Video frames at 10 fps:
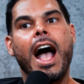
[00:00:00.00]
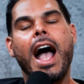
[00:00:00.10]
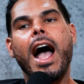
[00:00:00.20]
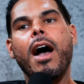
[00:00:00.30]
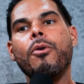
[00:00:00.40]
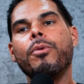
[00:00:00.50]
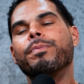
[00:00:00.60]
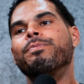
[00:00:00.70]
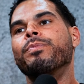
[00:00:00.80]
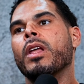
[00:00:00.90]
how
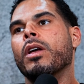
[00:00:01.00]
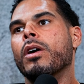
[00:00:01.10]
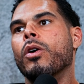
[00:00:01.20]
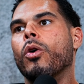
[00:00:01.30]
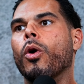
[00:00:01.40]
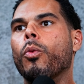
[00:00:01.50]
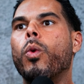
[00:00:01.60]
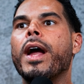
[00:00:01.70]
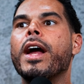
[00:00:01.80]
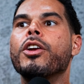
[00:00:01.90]
or
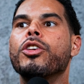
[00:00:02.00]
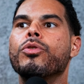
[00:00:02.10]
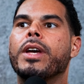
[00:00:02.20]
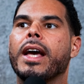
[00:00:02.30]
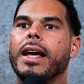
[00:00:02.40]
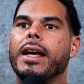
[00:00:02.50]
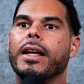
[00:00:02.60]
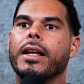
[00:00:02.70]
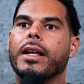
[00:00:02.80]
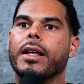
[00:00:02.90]
where do you get
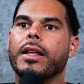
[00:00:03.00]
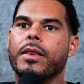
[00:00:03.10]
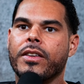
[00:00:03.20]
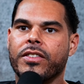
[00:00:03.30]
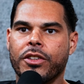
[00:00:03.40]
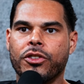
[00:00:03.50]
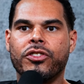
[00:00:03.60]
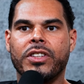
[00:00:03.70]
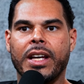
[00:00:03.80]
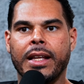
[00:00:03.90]
this
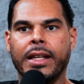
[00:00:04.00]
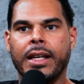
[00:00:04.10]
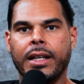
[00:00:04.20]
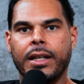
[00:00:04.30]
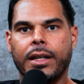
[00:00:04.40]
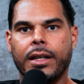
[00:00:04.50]
understanding